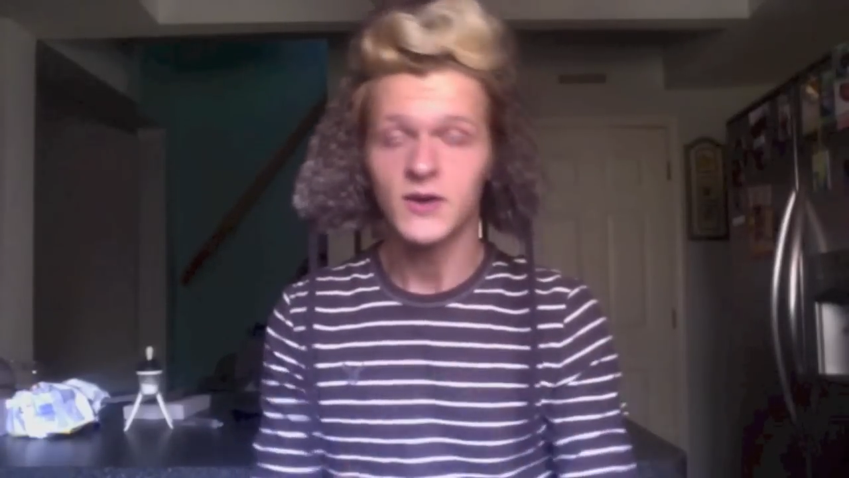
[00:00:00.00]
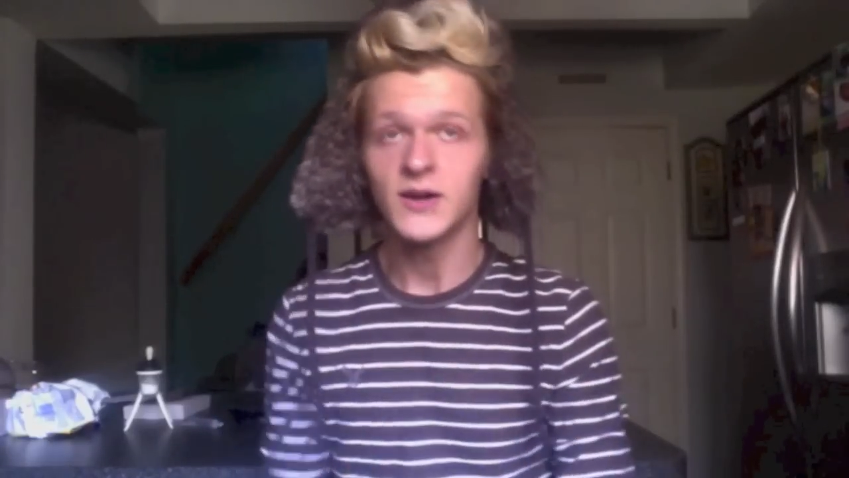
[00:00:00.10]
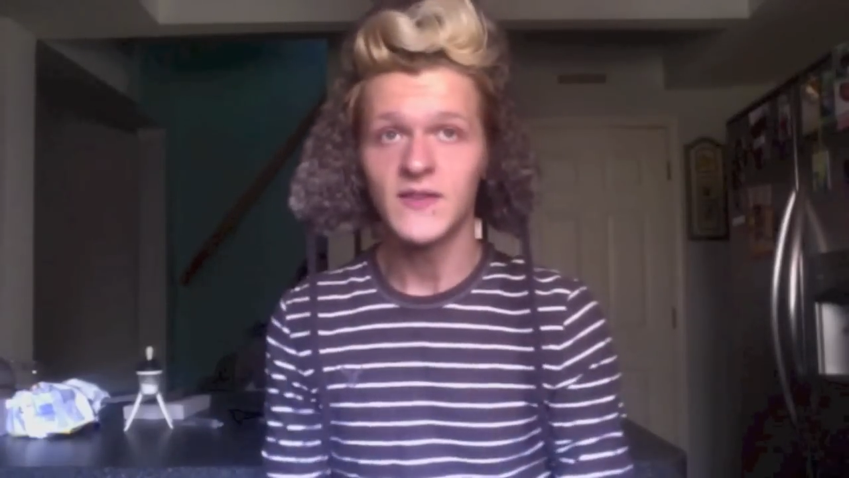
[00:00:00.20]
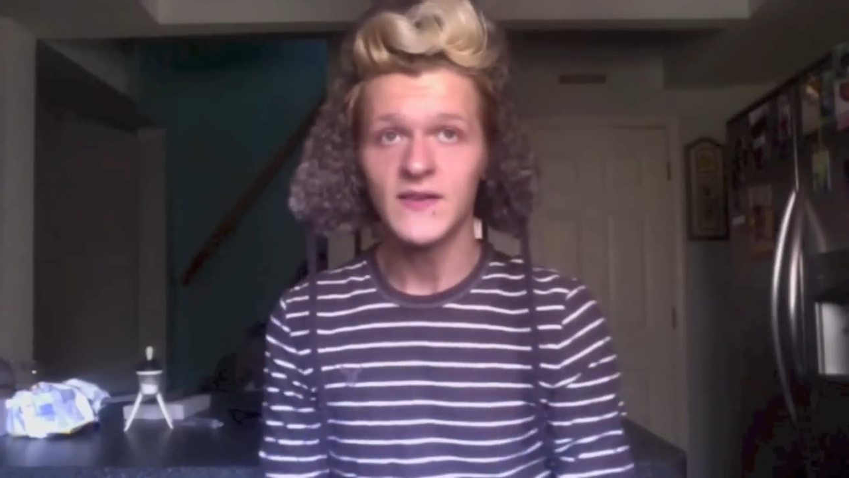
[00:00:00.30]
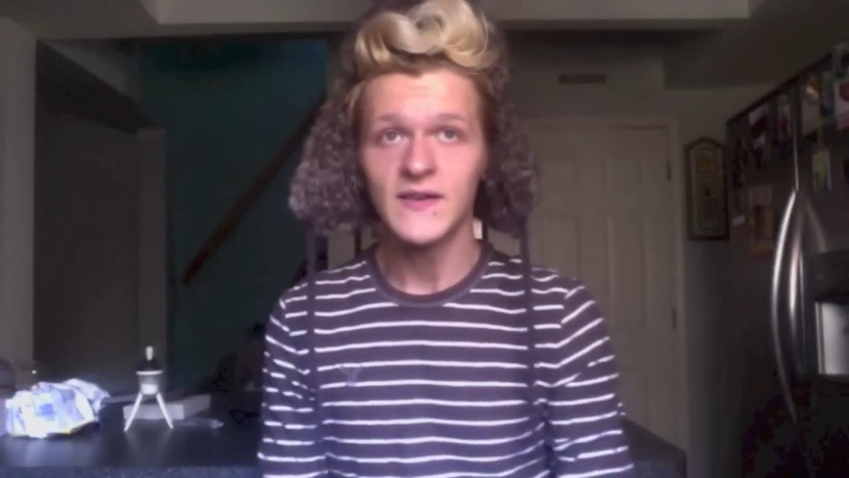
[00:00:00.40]
or
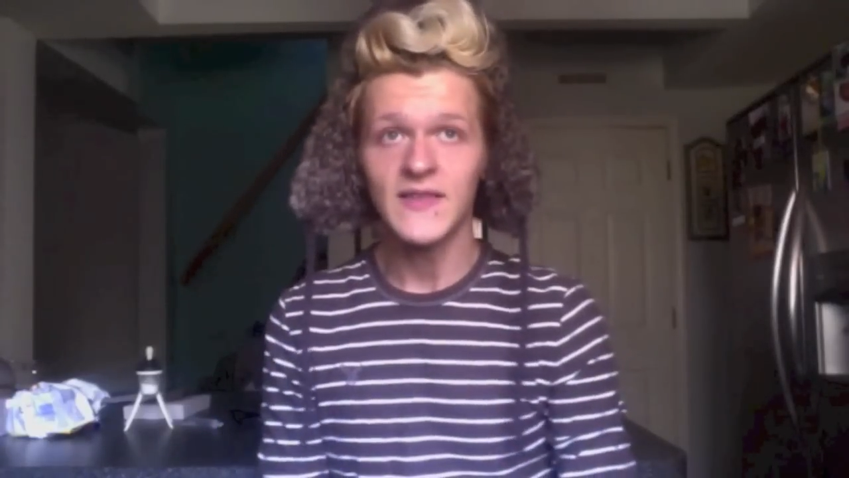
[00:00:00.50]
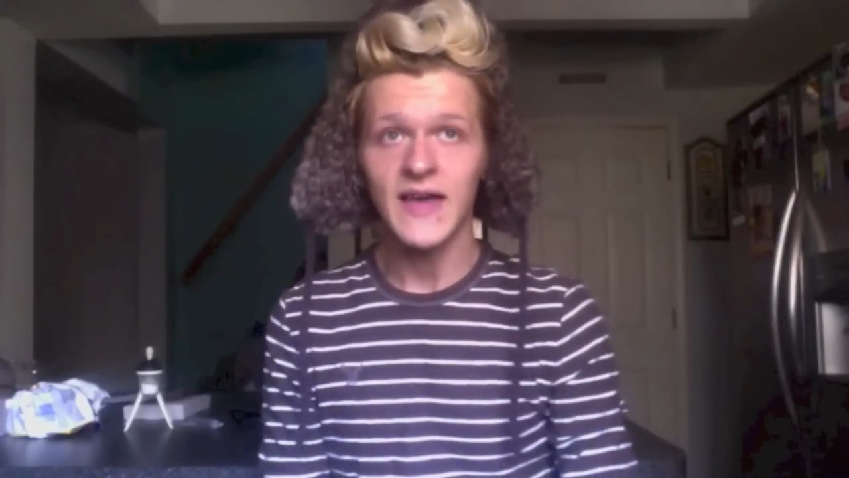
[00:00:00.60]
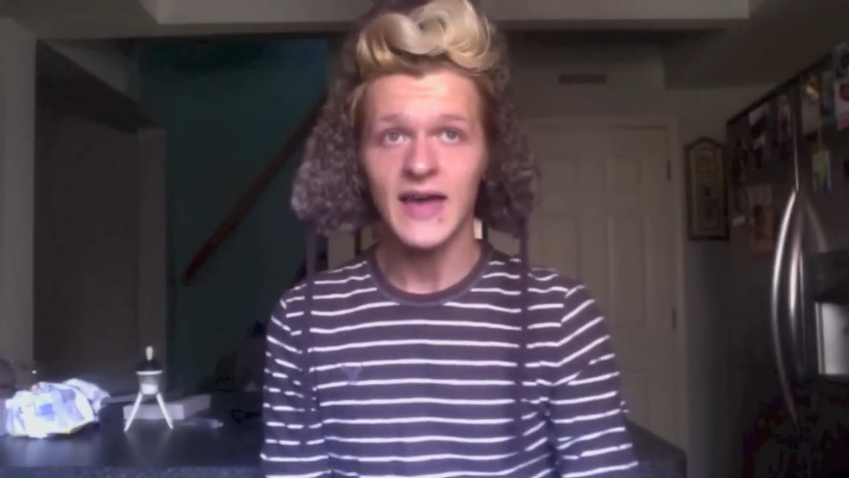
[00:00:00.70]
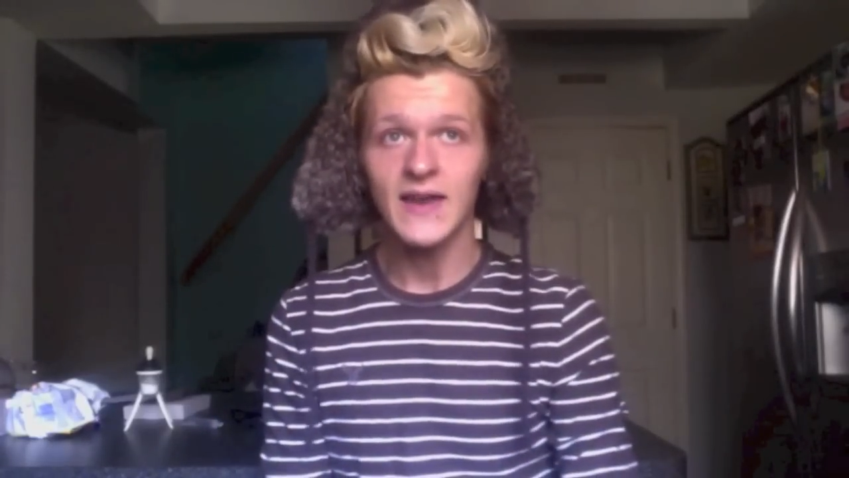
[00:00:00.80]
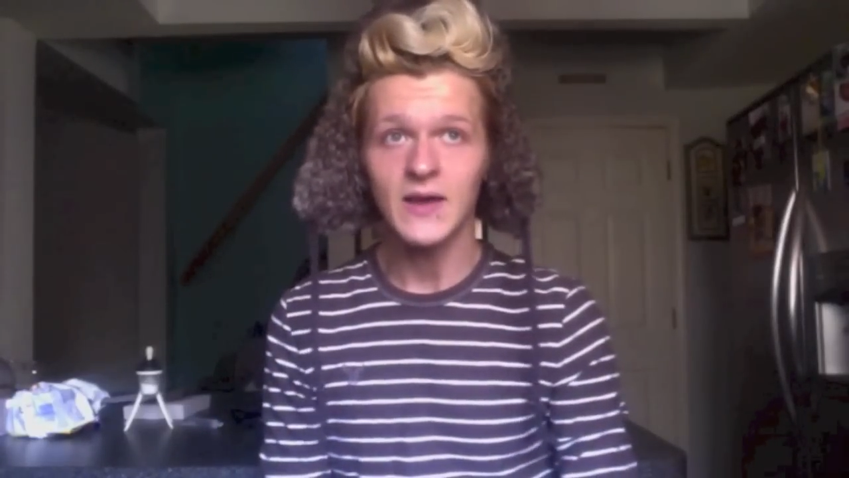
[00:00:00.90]
anything like
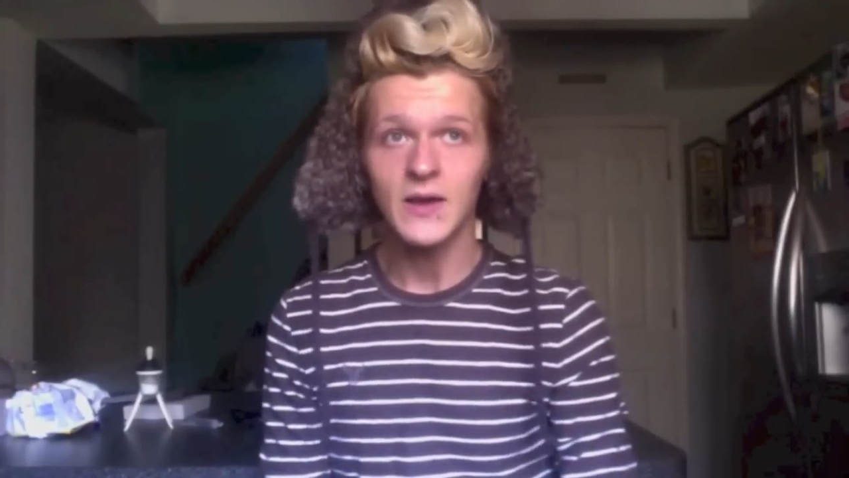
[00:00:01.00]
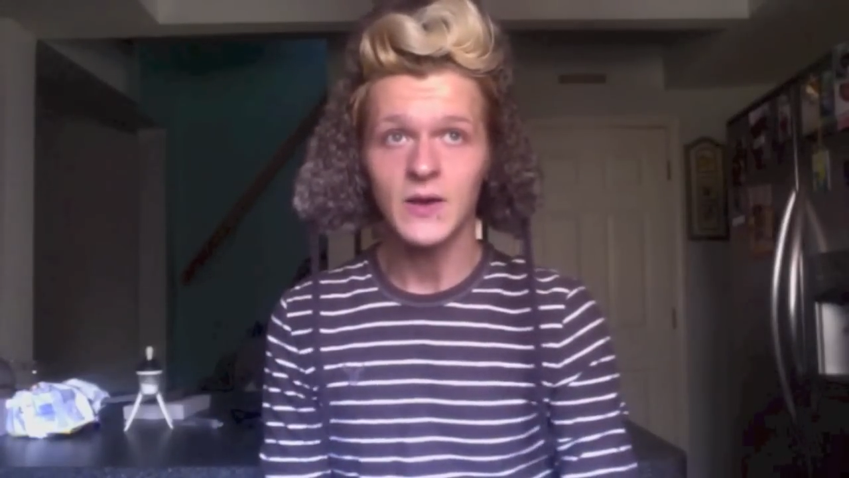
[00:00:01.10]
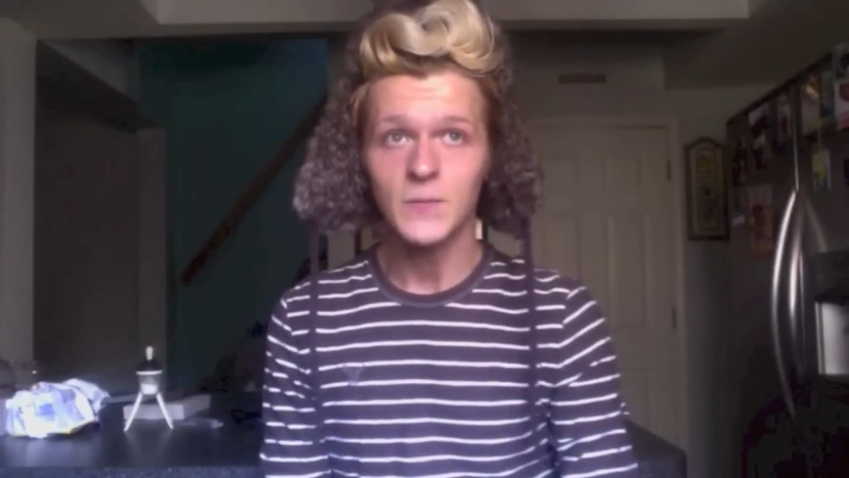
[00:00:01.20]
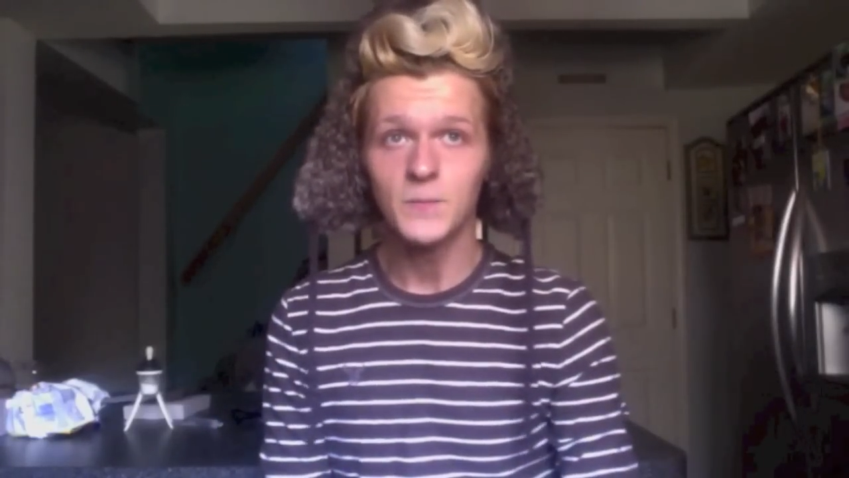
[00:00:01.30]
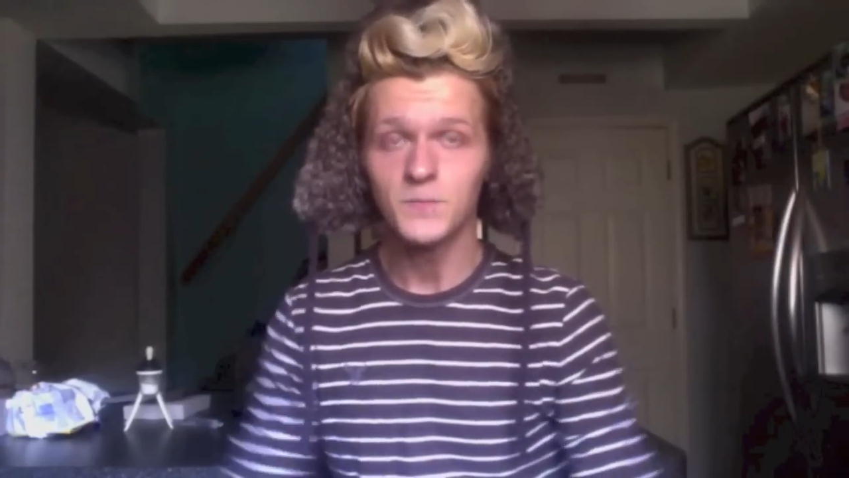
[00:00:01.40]

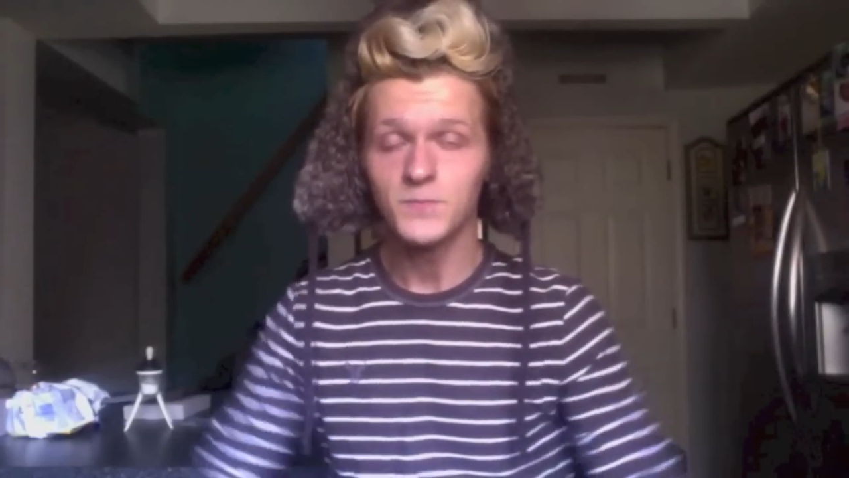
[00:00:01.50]
that,